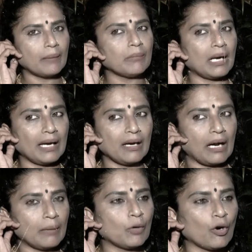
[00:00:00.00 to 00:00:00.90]

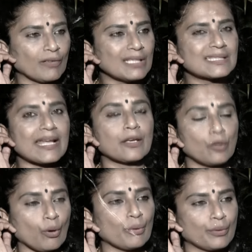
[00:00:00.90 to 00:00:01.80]
I'm always say
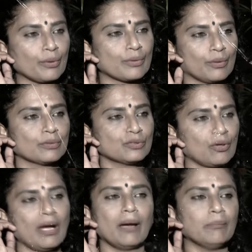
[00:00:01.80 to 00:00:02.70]
no, no, no.
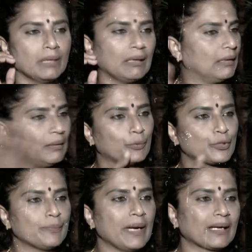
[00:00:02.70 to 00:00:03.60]
So I'm
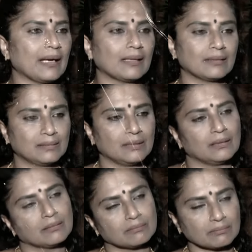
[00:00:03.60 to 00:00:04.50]
pushed back and
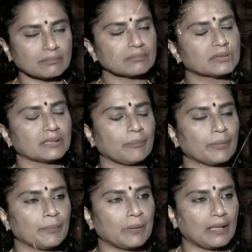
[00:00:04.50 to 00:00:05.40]
some
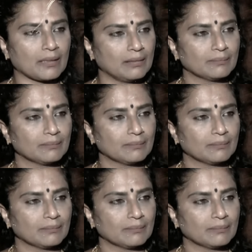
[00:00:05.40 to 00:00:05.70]
people are